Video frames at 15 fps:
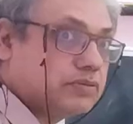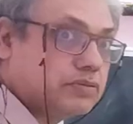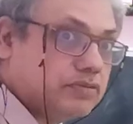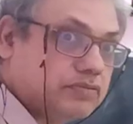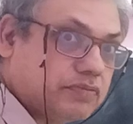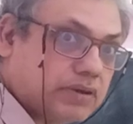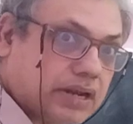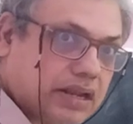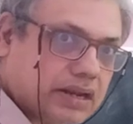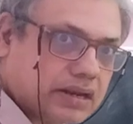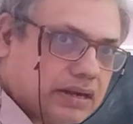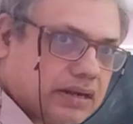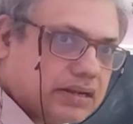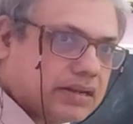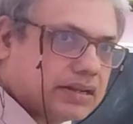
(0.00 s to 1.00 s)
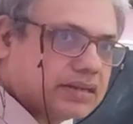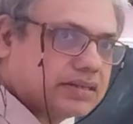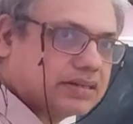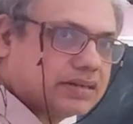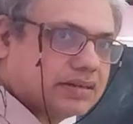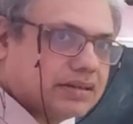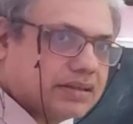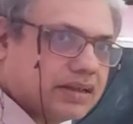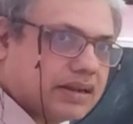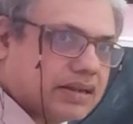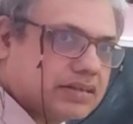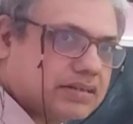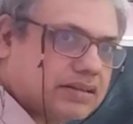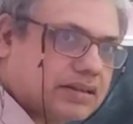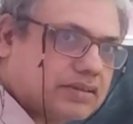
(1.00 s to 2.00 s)
good for error detection and
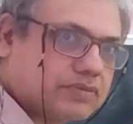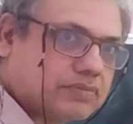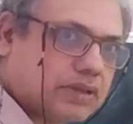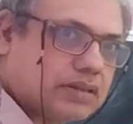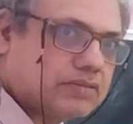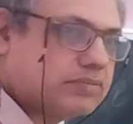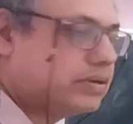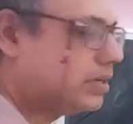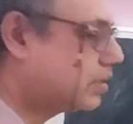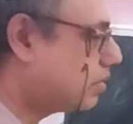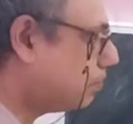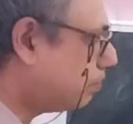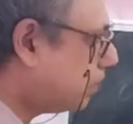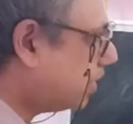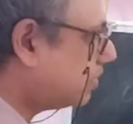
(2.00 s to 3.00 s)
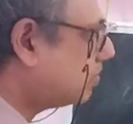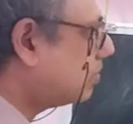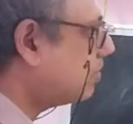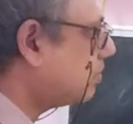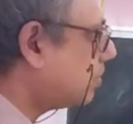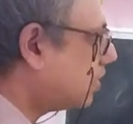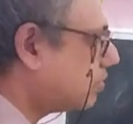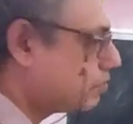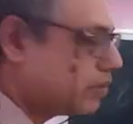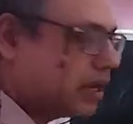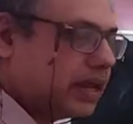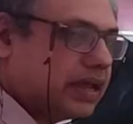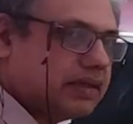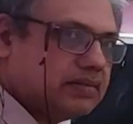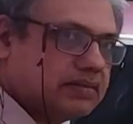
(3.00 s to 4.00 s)
correction as well. So it compresses as
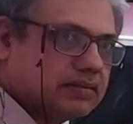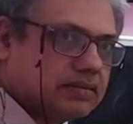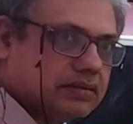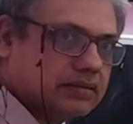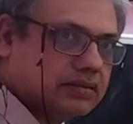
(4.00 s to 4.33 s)
well as